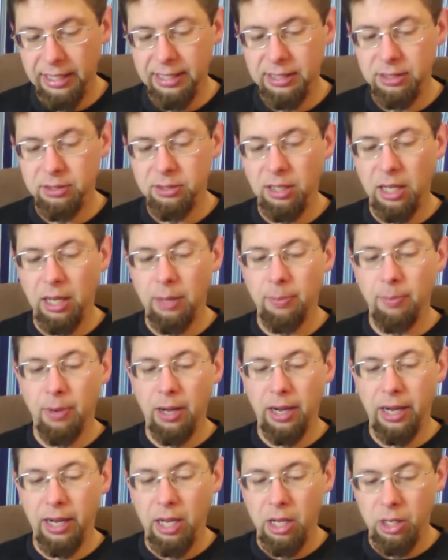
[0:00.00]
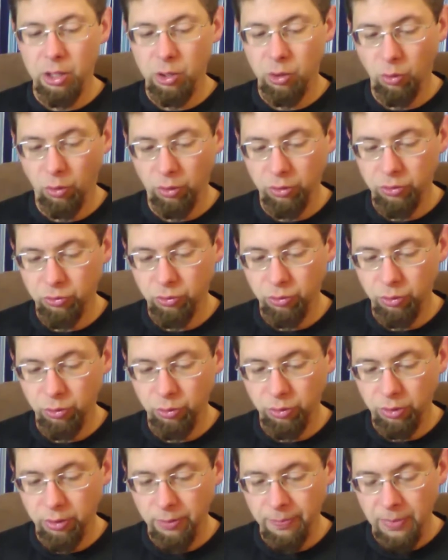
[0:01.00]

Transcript: insight by your truth.